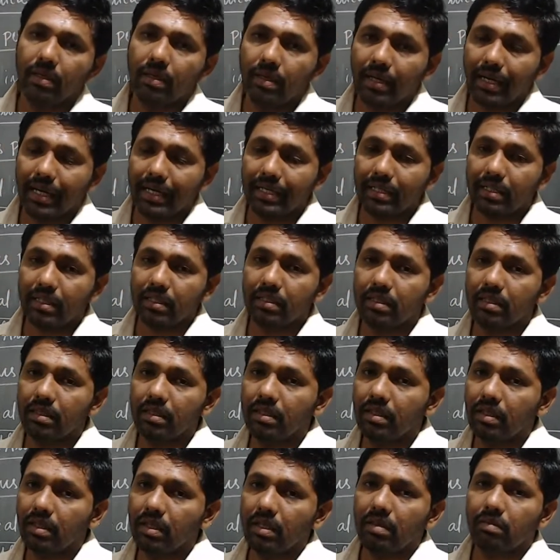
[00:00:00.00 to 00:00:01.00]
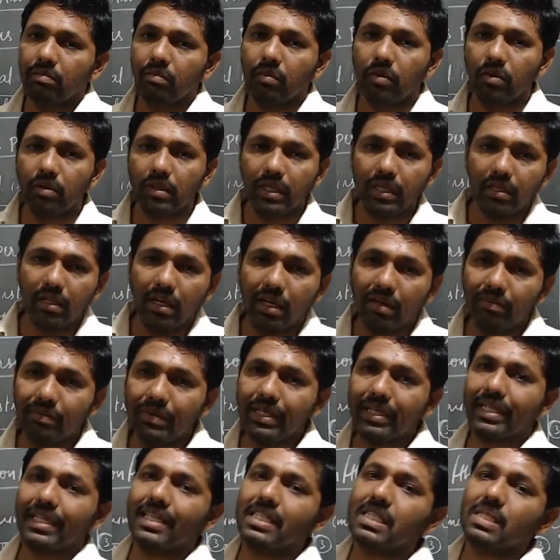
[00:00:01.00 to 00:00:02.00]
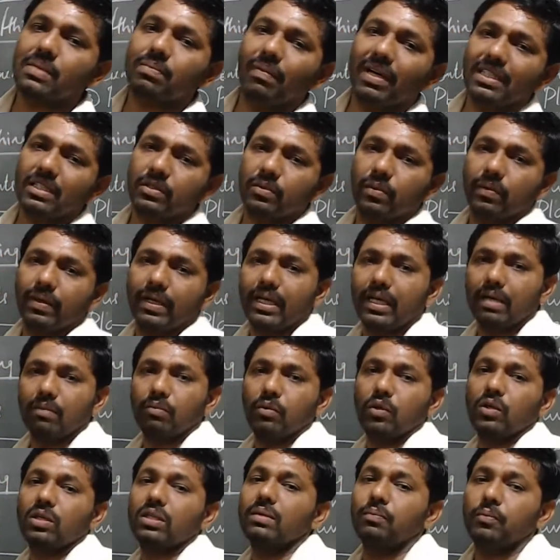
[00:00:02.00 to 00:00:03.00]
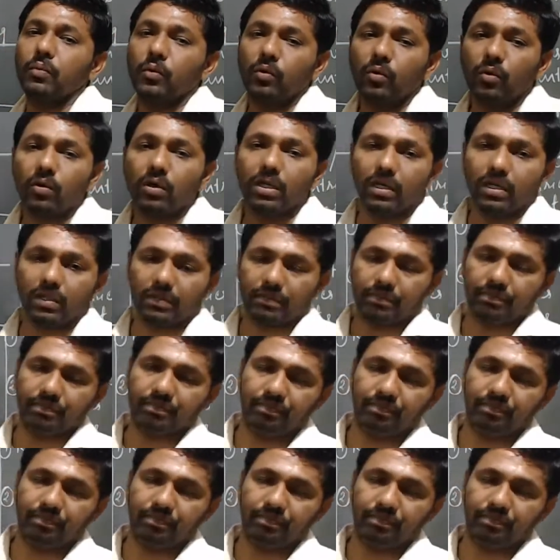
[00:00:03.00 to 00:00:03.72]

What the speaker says: Right? Modi government is much worried about the poor